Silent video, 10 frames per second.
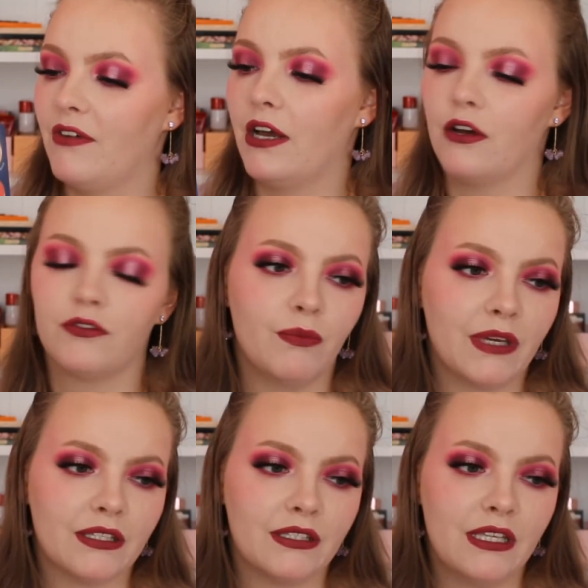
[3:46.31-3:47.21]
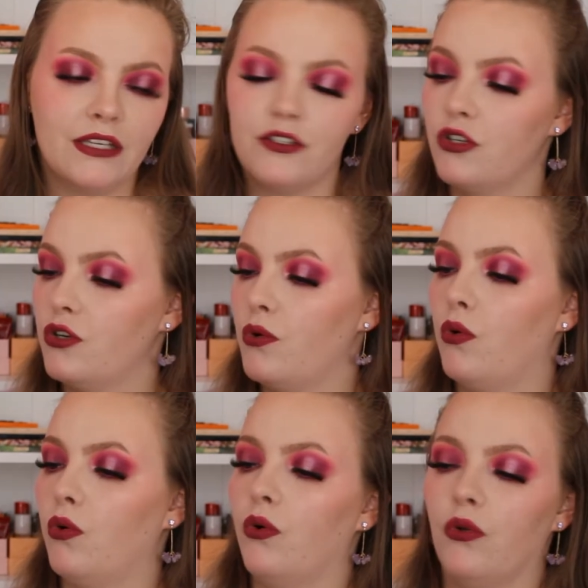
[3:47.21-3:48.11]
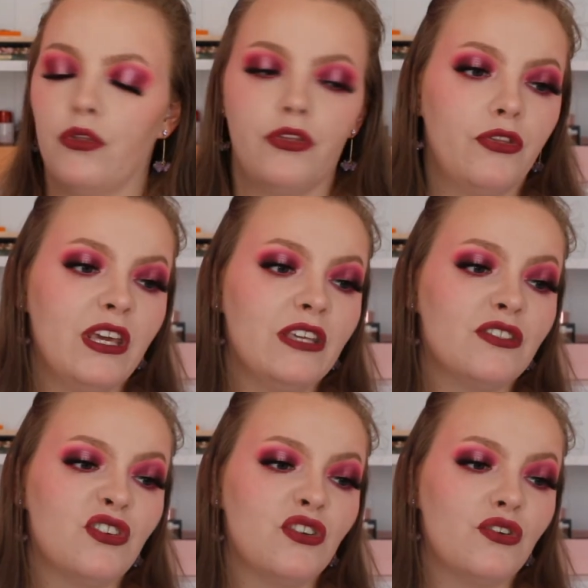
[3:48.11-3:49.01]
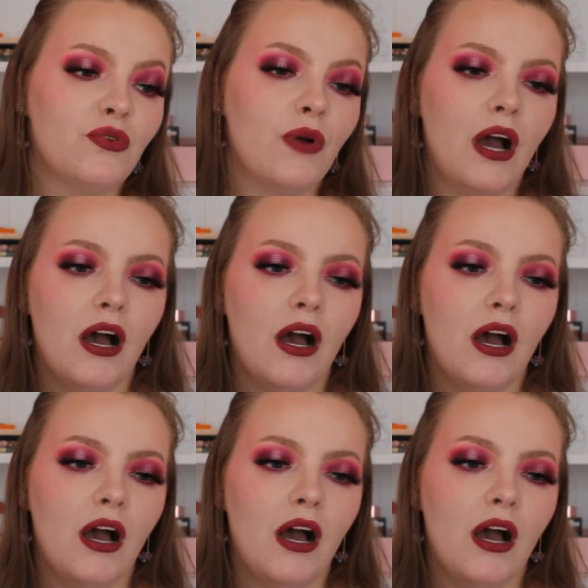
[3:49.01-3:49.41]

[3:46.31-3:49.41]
I often mix these two or these two.